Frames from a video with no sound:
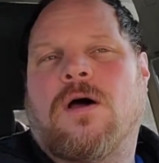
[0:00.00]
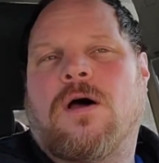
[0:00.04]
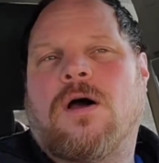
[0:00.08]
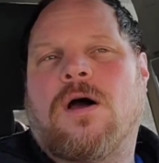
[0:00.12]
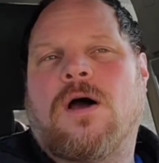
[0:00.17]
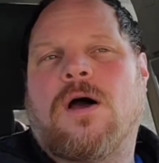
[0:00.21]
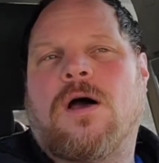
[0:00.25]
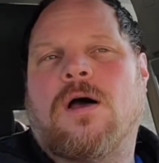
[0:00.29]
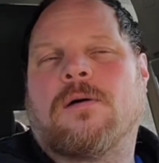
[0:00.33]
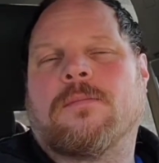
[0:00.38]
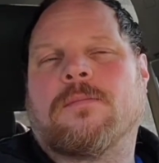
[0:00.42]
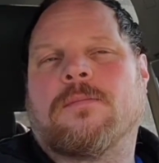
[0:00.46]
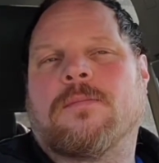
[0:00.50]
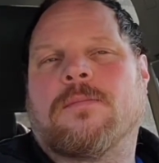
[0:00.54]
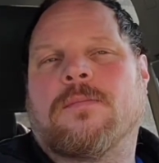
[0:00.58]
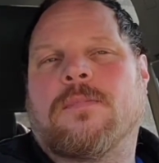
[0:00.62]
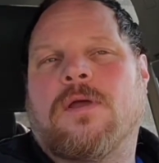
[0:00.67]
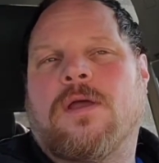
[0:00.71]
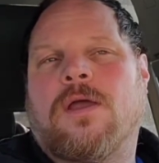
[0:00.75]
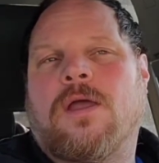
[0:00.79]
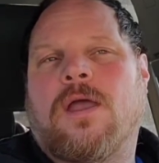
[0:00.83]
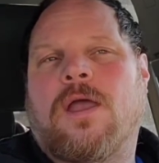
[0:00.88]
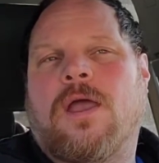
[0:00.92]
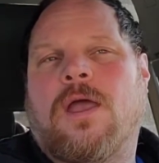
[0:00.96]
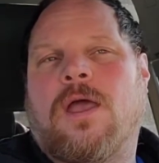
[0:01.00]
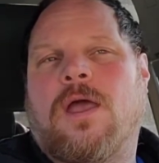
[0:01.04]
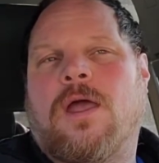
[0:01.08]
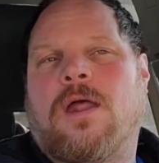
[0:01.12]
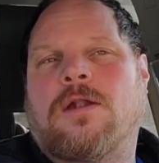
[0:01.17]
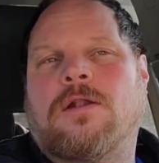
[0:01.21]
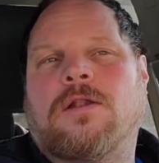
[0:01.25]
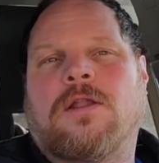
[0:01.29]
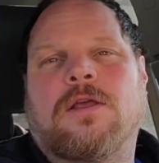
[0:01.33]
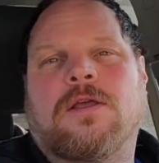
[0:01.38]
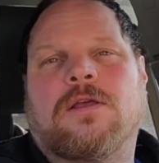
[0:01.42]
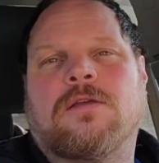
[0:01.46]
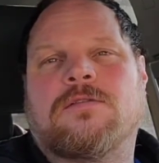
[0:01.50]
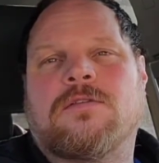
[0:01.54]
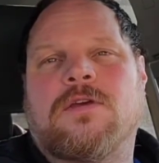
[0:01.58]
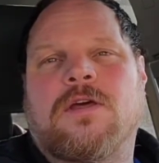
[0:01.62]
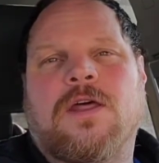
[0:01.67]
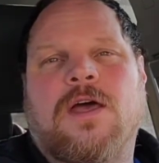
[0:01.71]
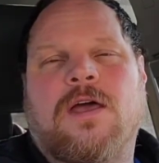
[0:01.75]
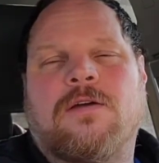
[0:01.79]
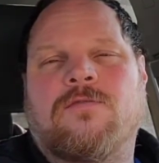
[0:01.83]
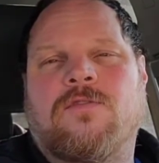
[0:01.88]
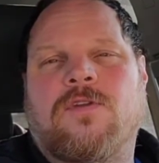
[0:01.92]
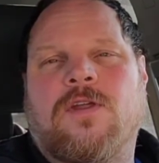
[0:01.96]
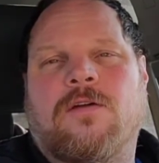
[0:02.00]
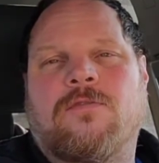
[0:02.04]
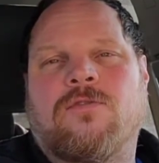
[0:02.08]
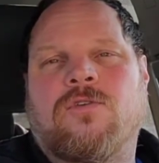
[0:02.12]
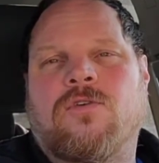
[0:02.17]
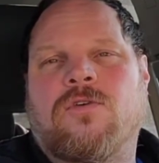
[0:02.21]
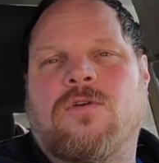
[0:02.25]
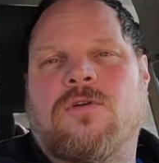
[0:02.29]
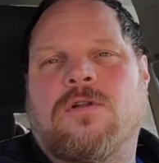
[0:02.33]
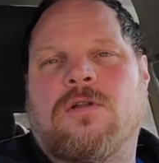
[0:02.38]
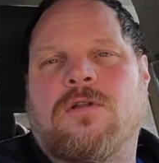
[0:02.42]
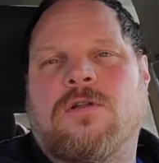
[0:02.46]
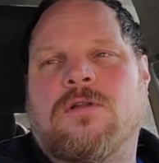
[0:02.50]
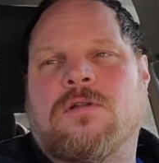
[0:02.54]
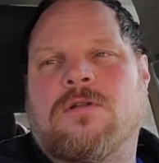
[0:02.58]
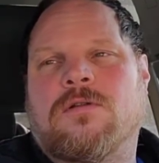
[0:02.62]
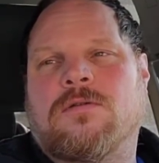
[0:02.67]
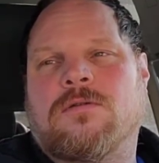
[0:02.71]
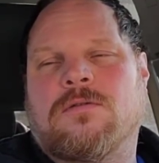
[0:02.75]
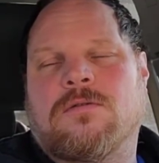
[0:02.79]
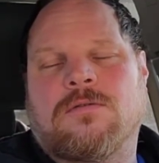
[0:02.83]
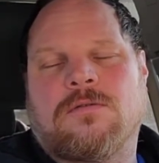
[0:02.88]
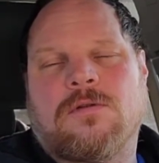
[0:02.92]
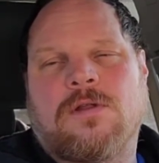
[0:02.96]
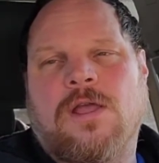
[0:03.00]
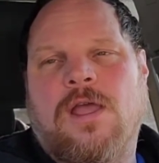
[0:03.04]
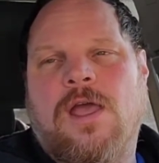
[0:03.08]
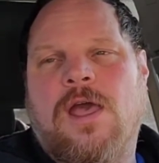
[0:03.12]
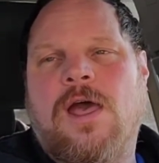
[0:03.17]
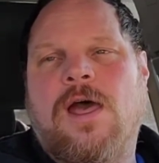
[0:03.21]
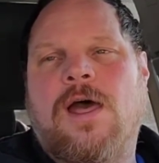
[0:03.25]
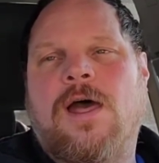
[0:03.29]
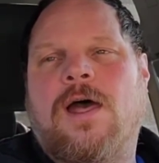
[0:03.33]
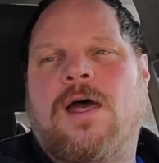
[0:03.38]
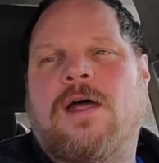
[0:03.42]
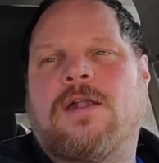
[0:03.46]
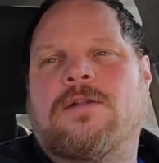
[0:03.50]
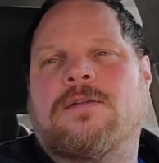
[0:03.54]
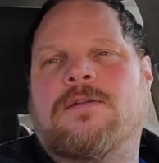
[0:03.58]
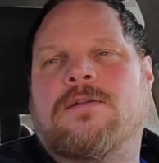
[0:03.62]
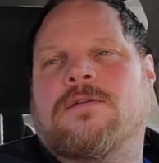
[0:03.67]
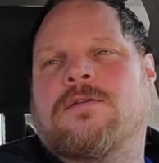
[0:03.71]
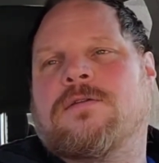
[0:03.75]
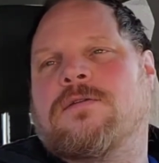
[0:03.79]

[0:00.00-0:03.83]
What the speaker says: And like I said, I've never had